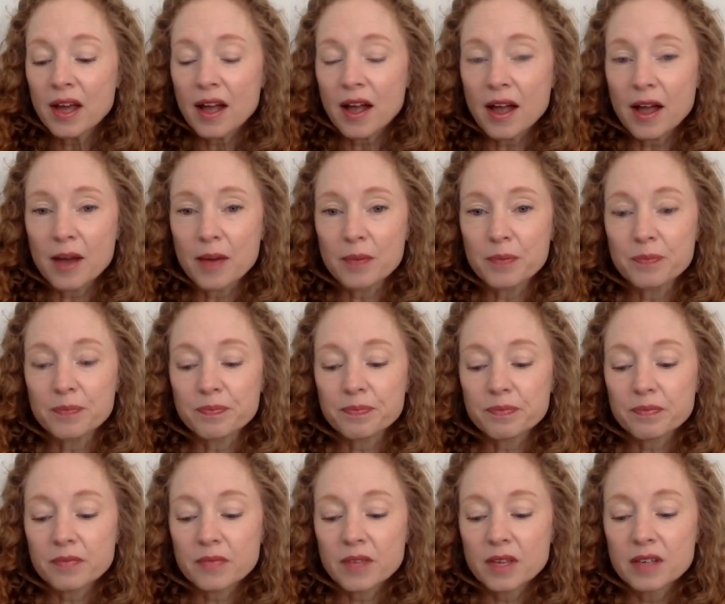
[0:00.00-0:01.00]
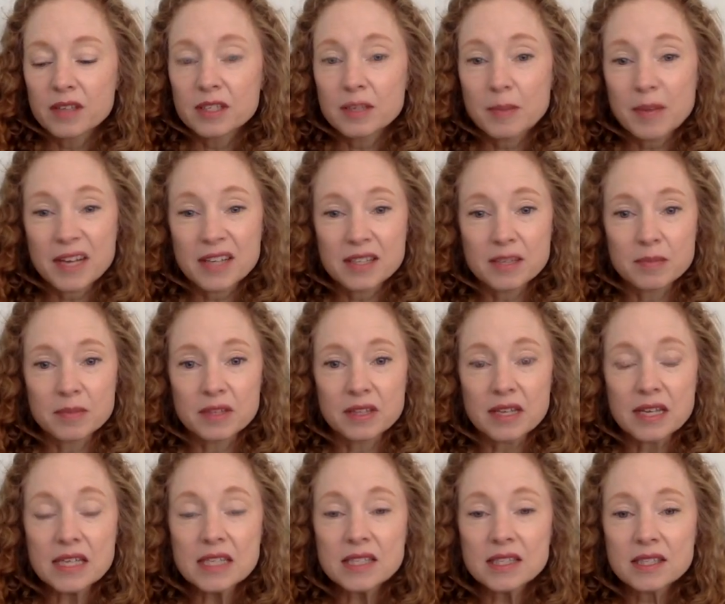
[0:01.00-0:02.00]
to make some
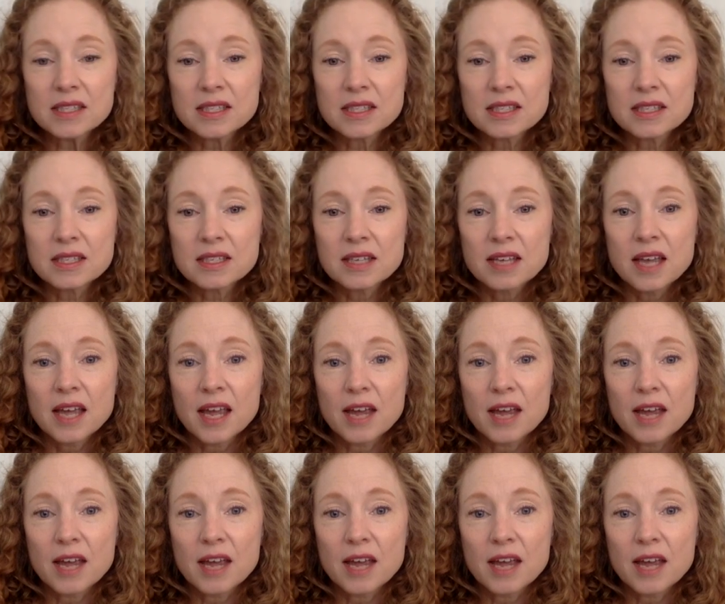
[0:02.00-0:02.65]
lists,